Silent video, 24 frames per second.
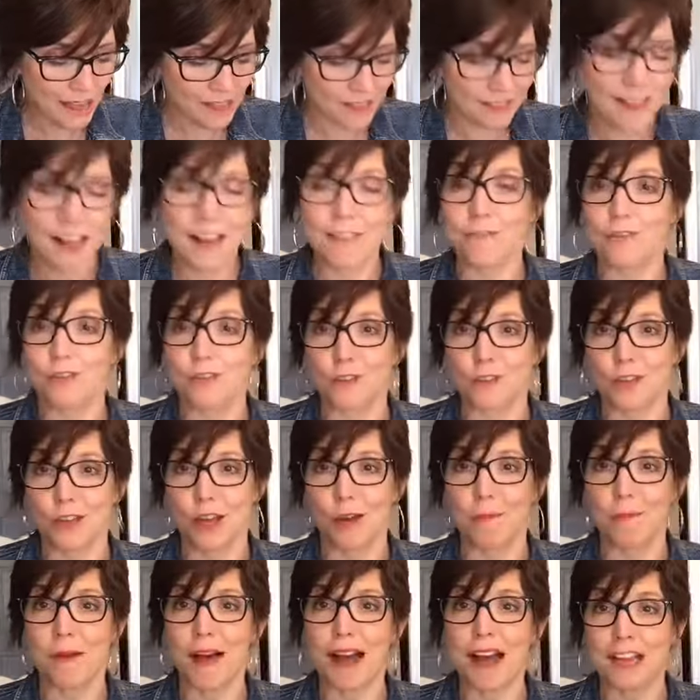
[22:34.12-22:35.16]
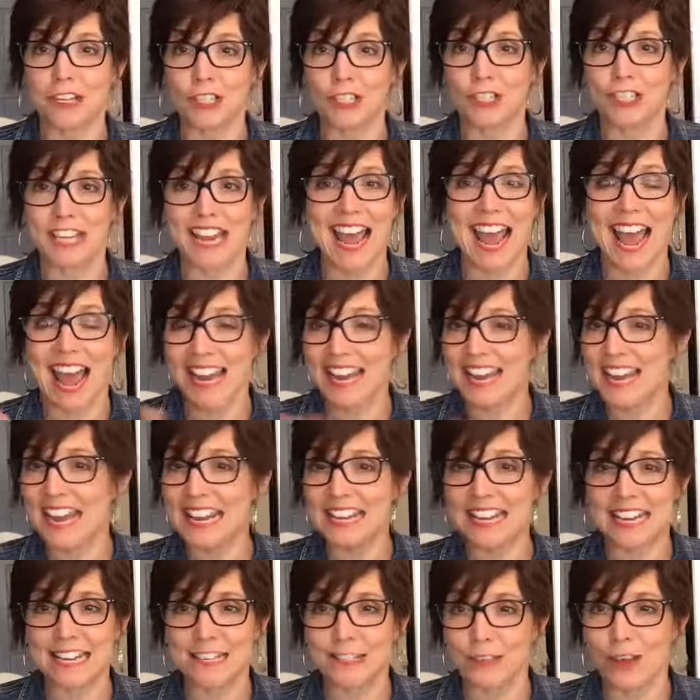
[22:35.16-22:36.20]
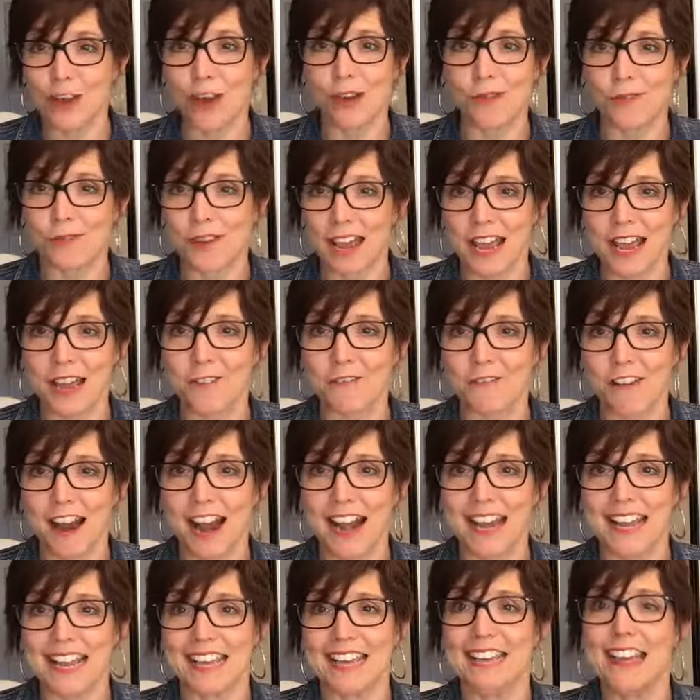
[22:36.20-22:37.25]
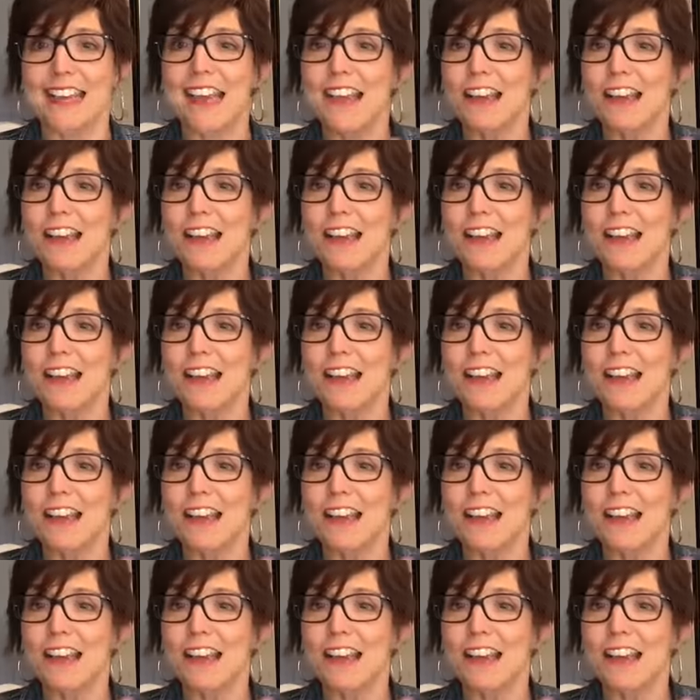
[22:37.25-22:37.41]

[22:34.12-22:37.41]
love you so much, Dad, in his own handwriting.